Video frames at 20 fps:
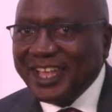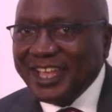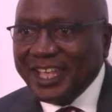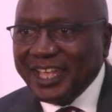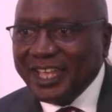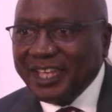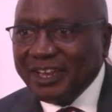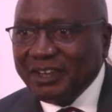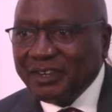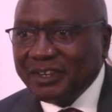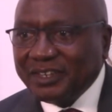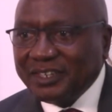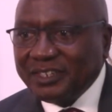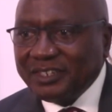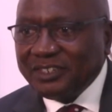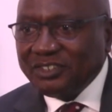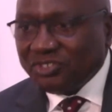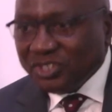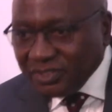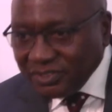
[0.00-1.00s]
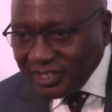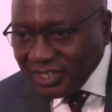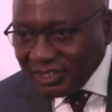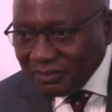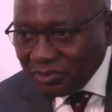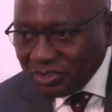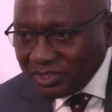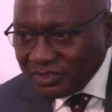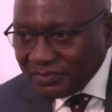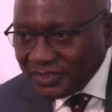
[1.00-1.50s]
And intrinsic
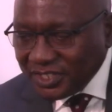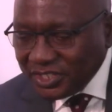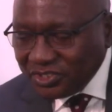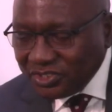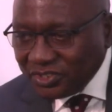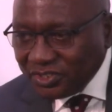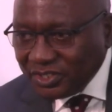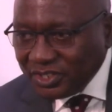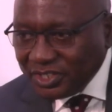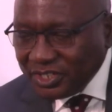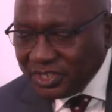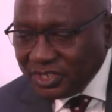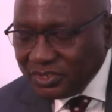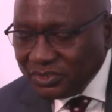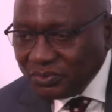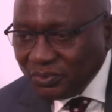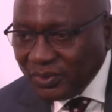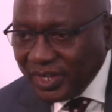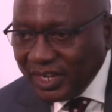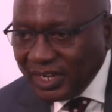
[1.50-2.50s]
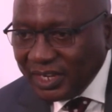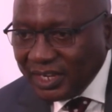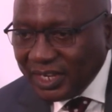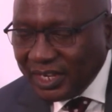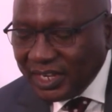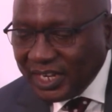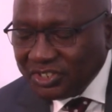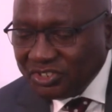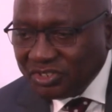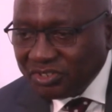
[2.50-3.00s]
motivation is when the
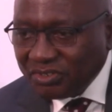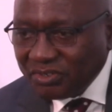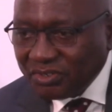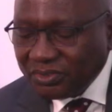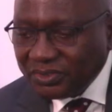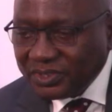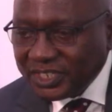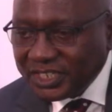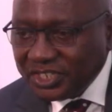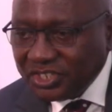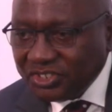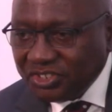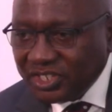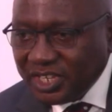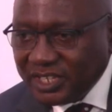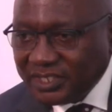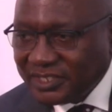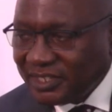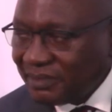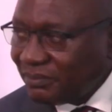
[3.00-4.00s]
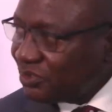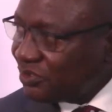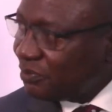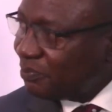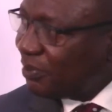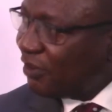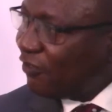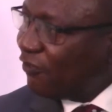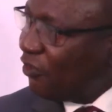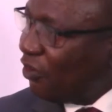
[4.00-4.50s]
lecturer or the teacher is able to
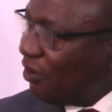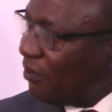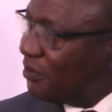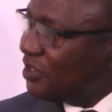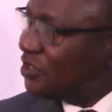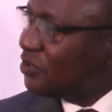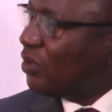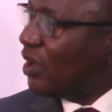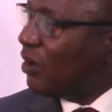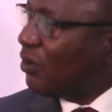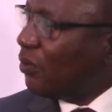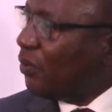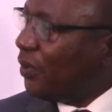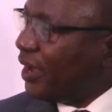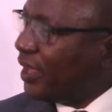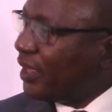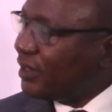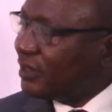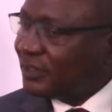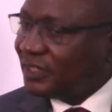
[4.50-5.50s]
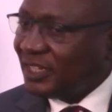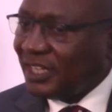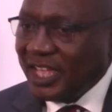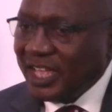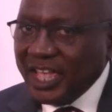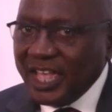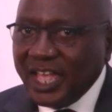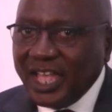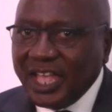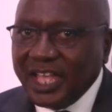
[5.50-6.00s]
perform his work well,
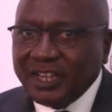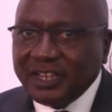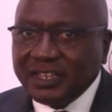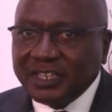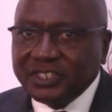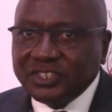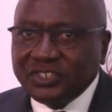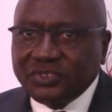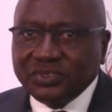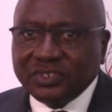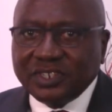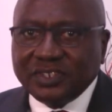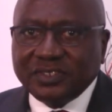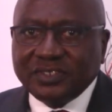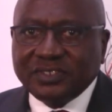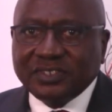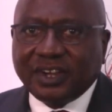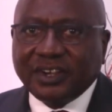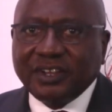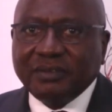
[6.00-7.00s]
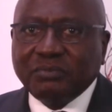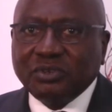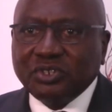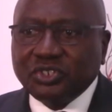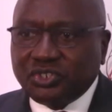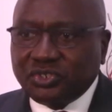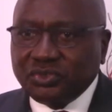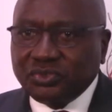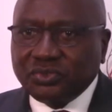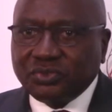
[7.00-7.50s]
and the students are able
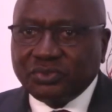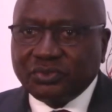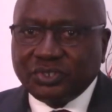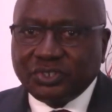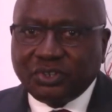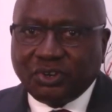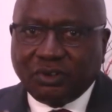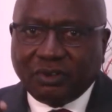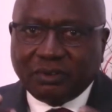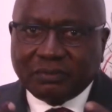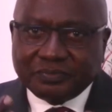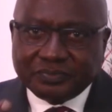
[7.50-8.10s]
to,